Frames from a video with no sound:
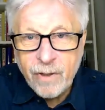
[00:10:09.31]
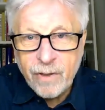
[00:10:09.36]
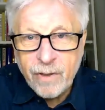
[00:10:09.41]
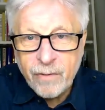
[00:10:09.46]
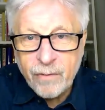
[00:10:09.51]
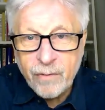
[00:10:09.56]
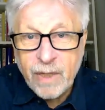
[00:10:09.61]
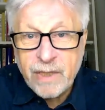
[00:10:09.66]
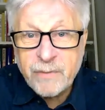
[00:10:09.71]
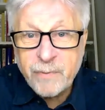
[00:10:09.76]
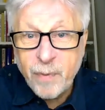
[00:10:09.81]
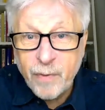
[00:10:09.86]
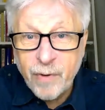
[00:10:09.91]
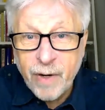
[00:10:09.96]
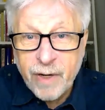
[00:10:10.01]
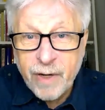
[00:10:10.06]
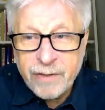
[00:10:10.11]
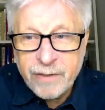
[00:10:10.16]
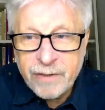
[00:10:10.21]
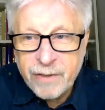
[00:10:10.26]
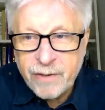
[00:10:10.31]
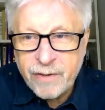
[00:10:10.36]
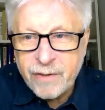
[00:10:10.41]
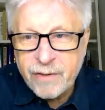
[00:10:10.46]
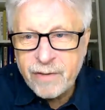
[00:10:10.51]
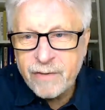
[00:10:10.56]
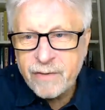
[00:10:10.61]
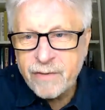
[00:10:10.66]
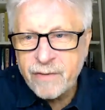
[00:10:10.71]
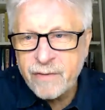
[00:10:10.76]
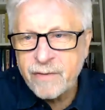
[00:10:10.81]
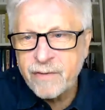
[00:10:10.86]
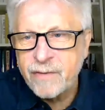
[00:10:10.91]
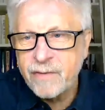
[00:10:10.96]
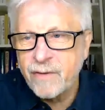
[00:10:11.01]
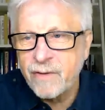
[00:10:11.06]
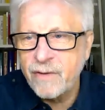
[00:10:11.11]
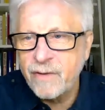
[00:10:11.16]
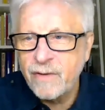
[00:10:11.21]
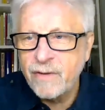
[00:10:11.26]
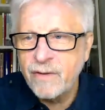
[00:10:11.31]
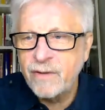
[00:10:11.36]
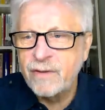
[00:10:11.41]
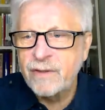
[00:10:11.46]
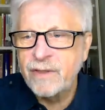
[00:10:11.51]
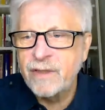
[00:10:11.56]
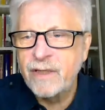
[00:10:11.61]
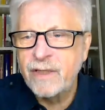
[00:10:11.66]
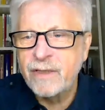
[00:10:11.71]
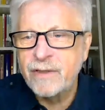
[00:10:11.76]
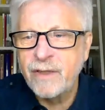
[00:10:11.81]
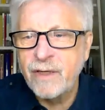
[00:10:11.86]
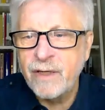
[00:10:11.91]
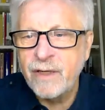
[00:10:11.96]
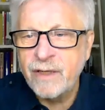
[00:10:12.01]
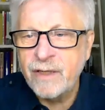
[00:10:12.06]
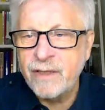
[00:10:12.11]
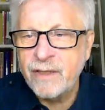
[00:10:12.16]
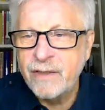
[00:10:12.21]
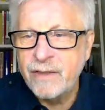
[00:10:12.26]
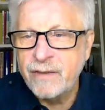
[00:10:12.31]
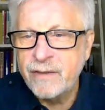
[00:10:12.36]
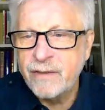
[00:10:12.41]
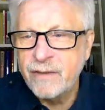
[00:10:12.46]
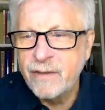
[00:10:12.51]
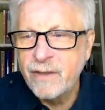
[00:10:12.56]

Respiration, on the other hand,